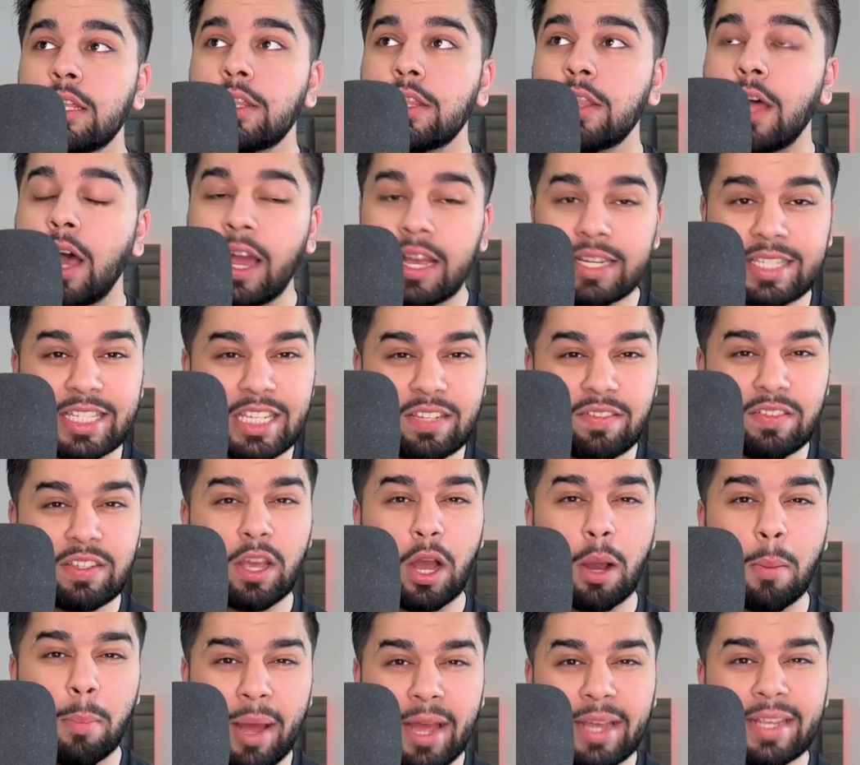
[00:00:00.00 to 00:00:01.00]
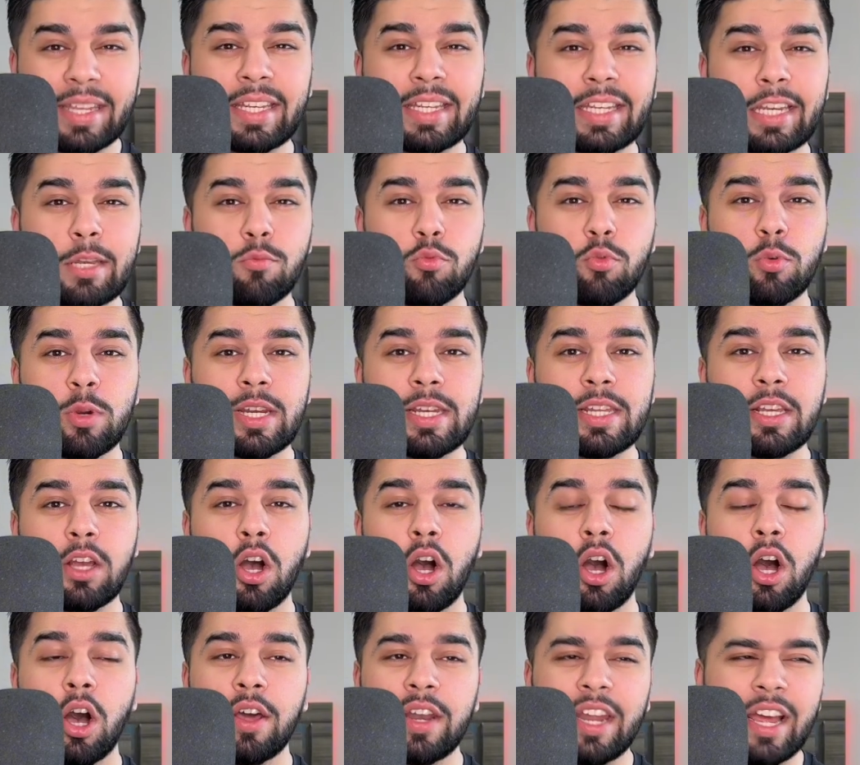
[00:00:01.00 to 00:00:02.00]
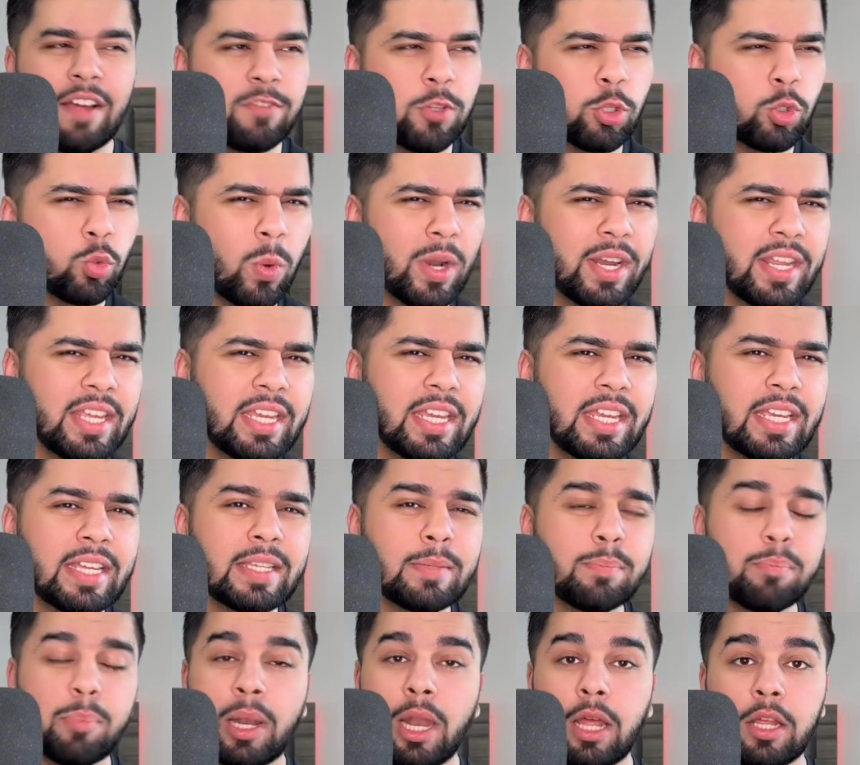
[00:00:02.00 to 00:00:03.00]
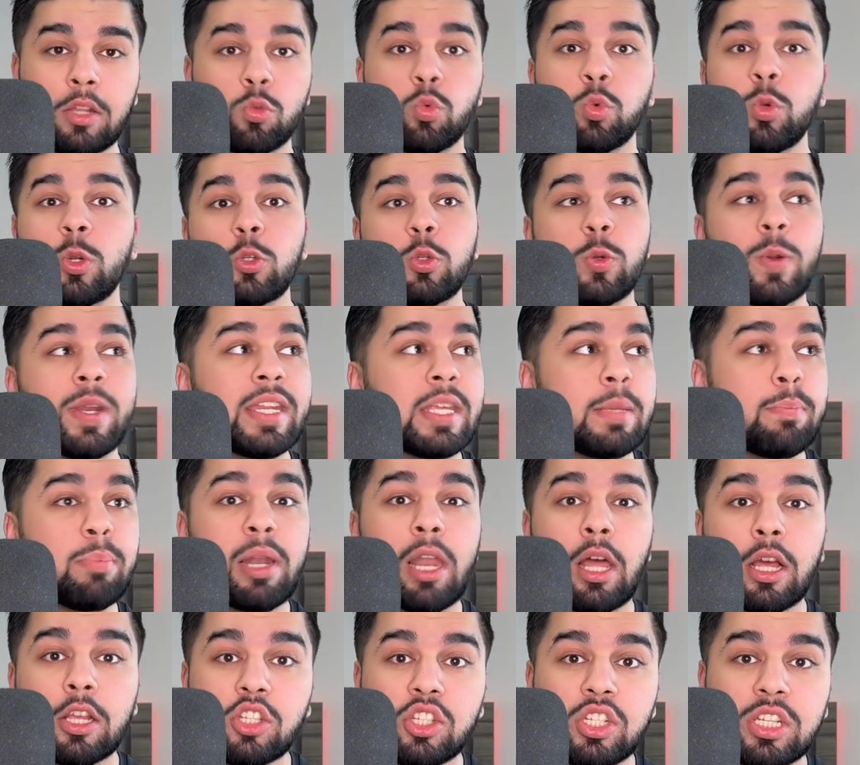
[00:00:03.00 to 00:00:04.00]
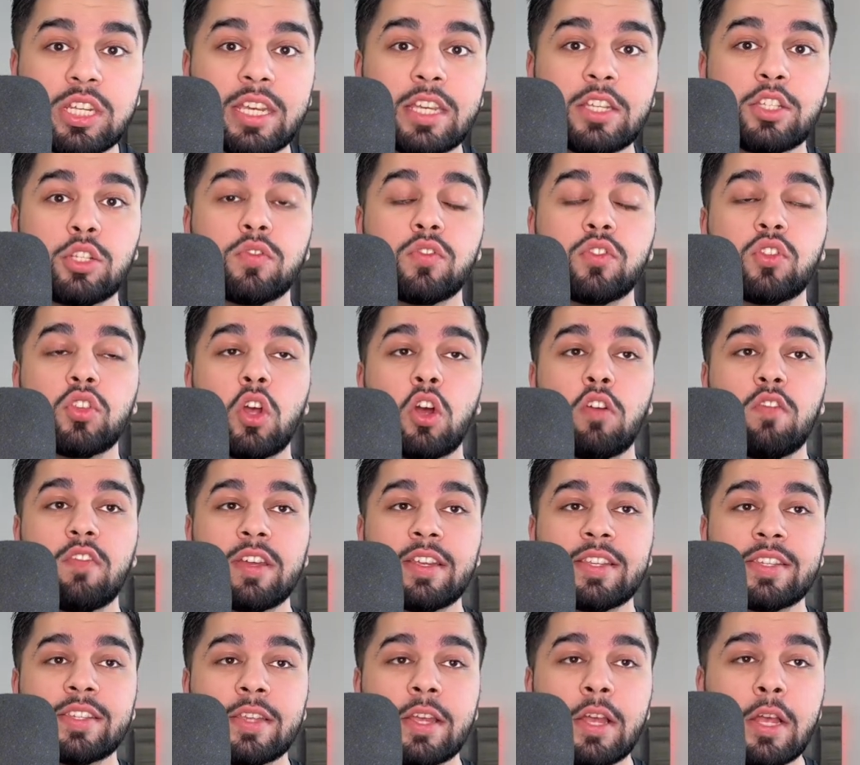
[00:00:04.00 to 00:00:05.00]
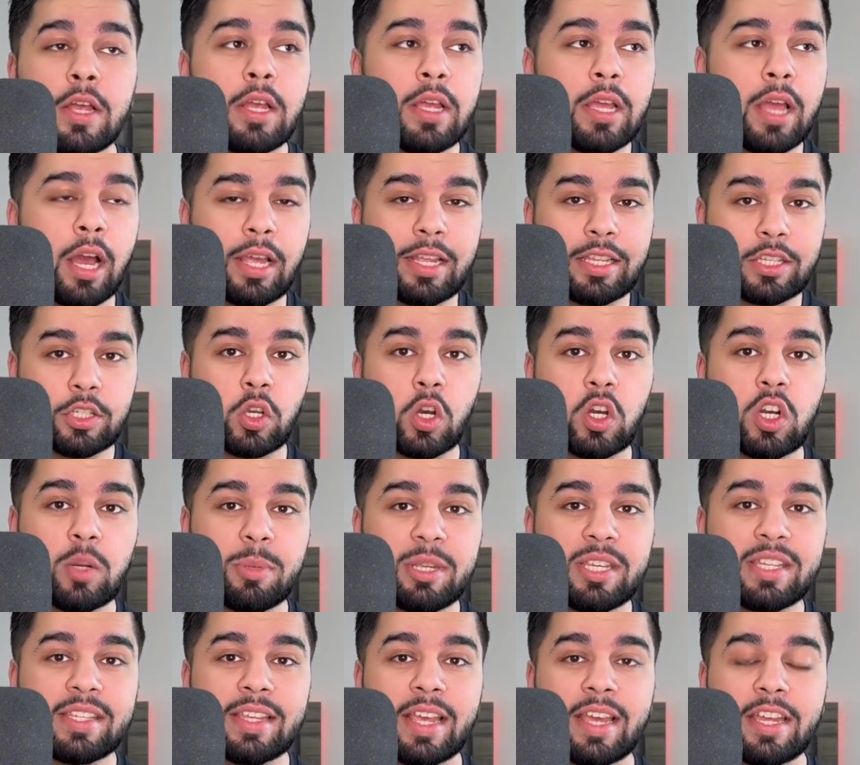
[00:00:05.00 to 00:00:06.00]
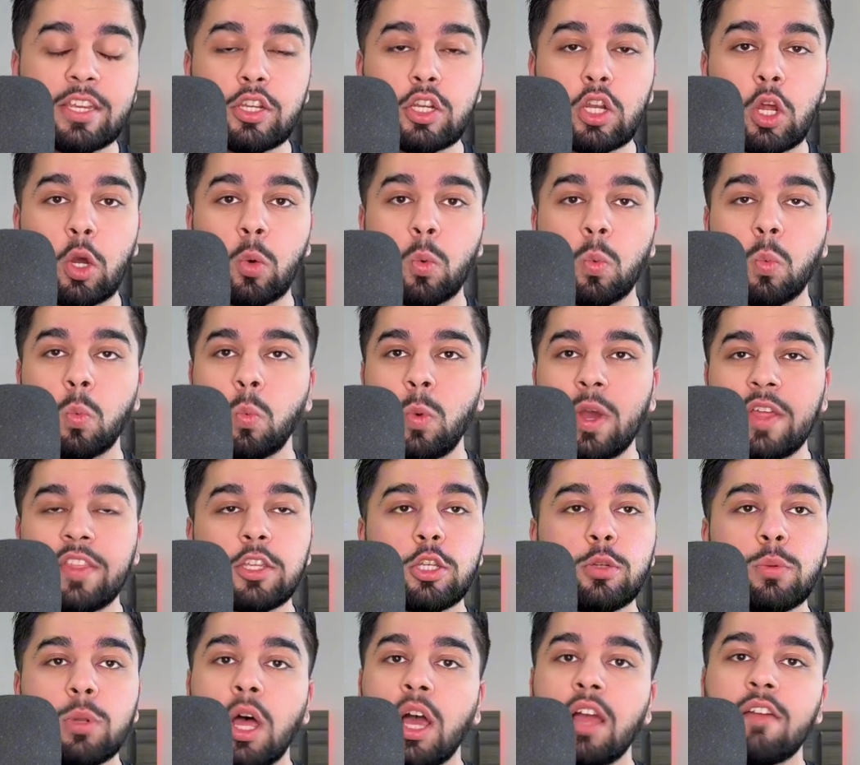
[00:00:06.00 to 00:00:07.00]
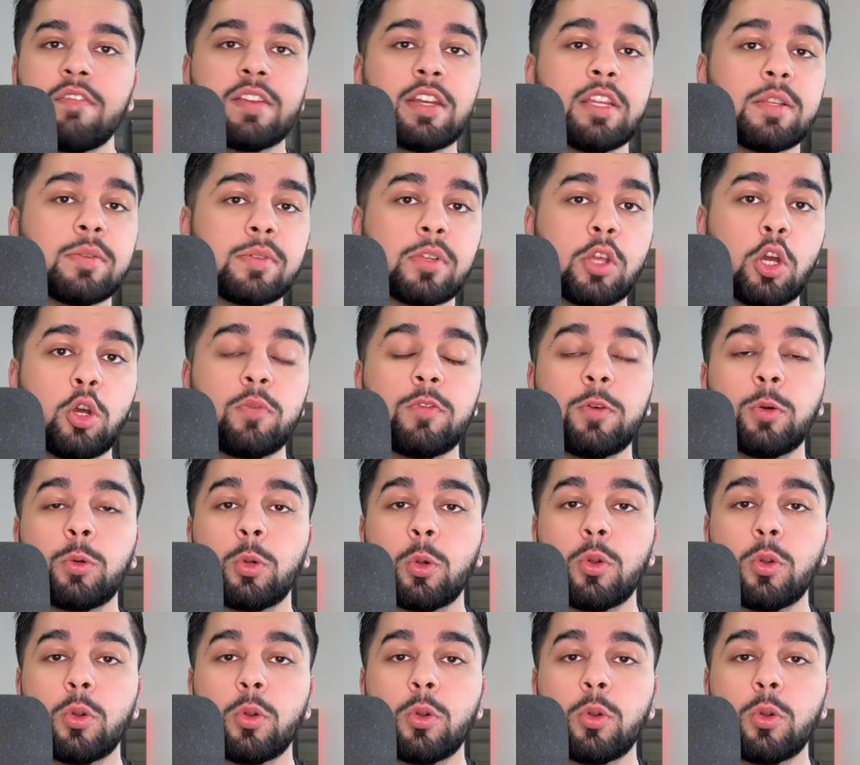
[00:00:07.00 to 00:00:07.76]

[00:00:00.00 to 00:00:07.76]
ITV are backing him really hard. After 20 years plus, for 20 plus years of service, it's got to be said, you know, whether you like Phillip Schofield or